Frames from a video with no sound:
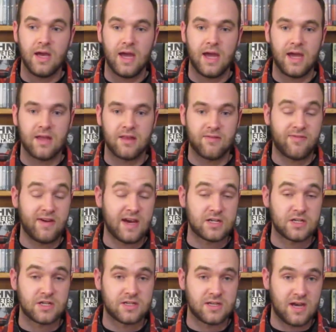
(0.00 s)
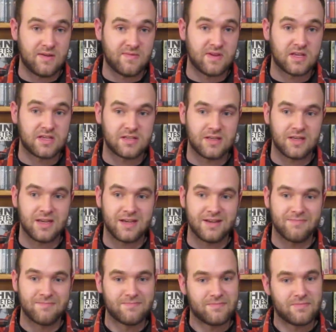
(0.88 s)
And the fascists
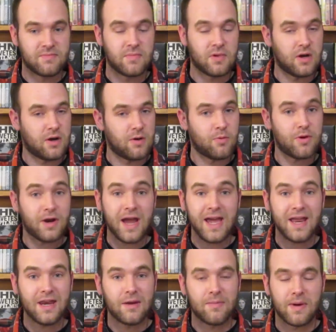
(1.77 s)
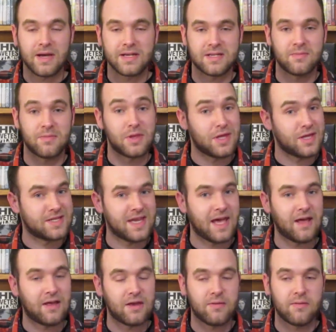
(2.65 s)
obviously were hated by some of the
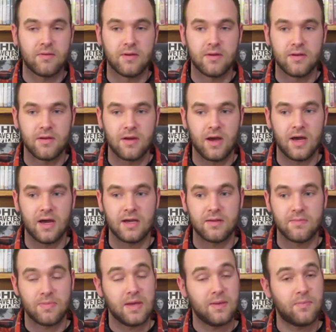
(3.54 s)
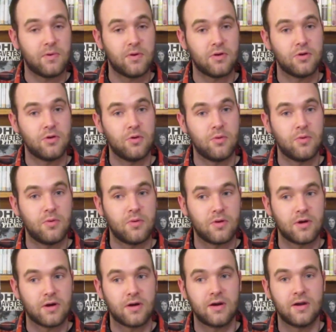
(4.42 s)
Italian people who
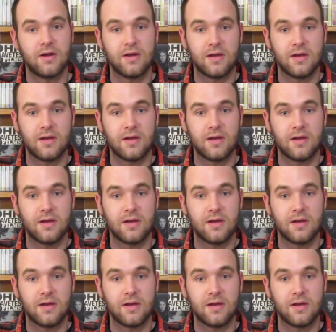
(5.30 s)
were